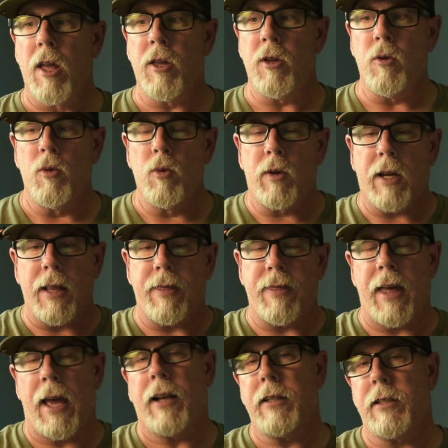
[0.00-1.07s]
you can
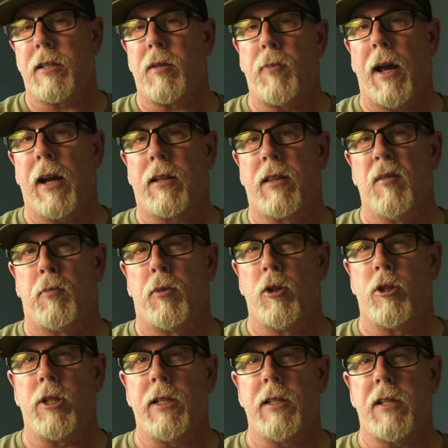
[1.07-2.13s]
then inspect the
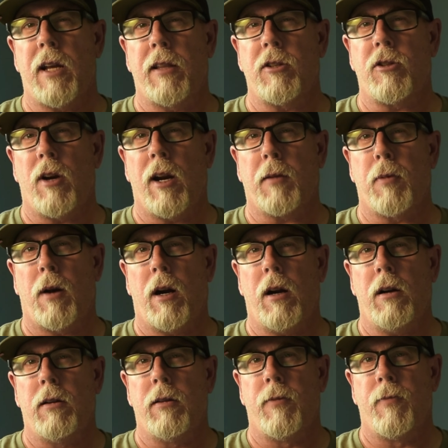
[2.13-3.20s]
bushings on the track
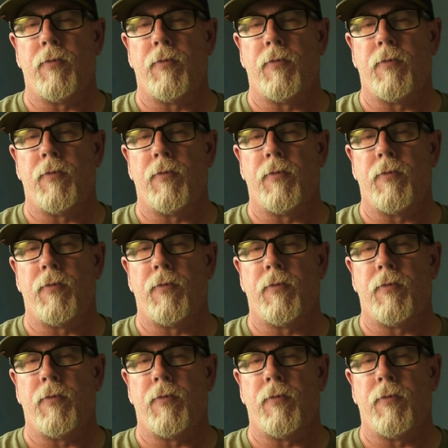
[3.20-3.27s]
bar,